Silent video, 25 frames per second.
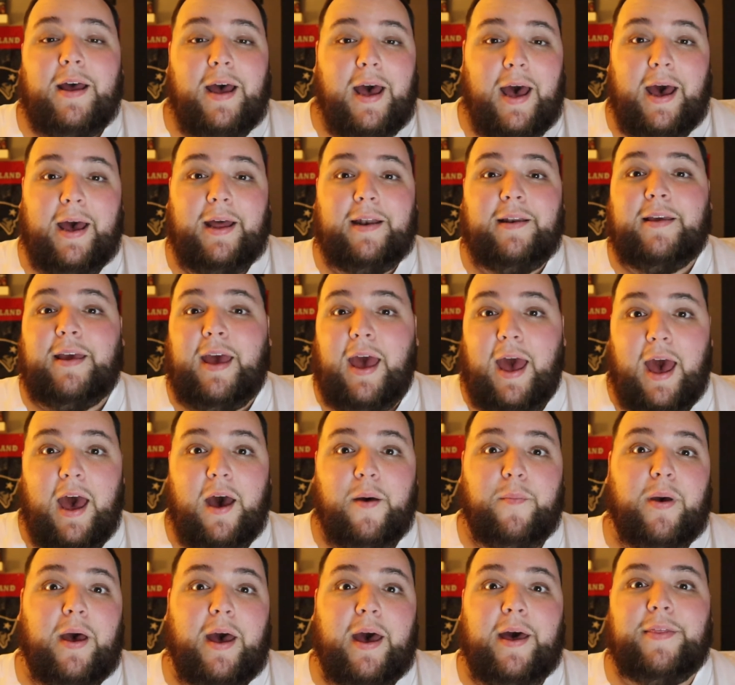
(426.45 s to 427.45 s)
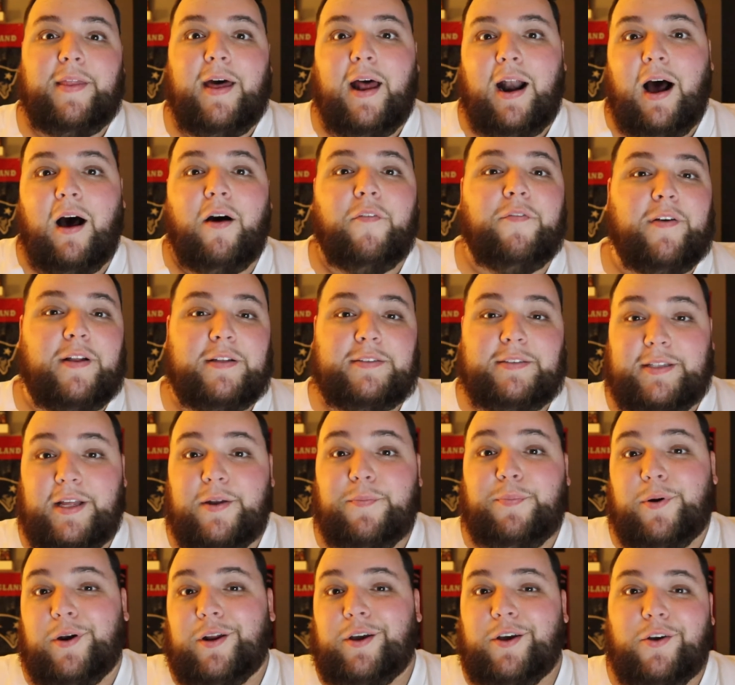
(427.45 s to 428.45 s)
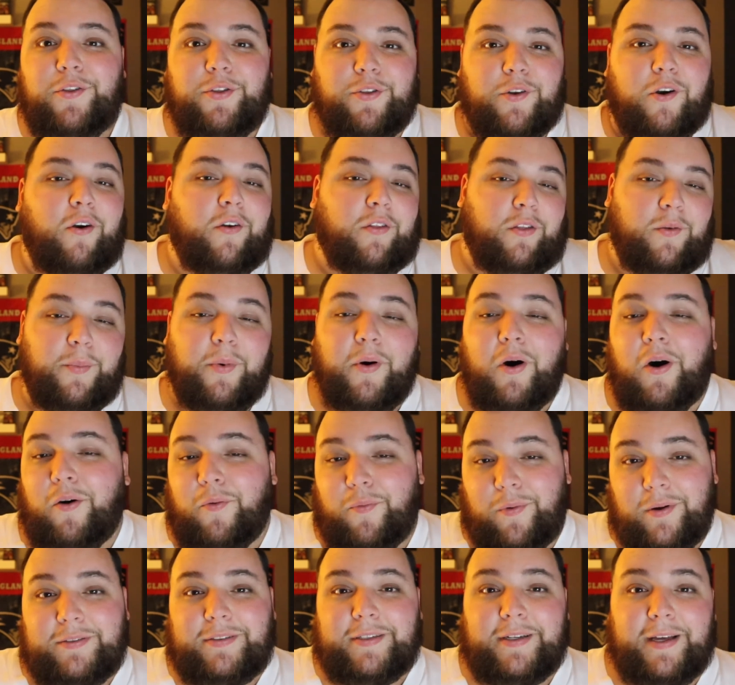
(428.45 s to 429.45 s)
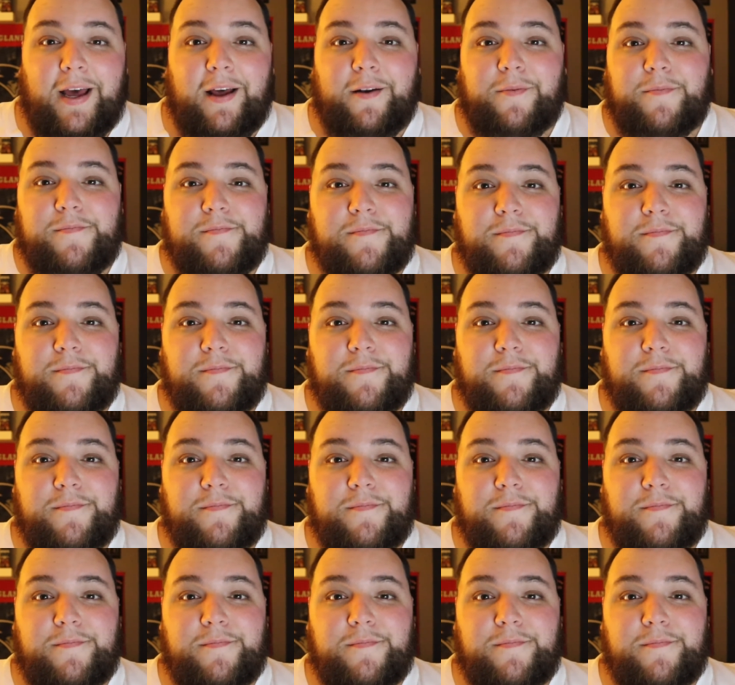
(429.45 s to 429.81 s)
And Cam and that offense did pretty good throwing the ball, once again.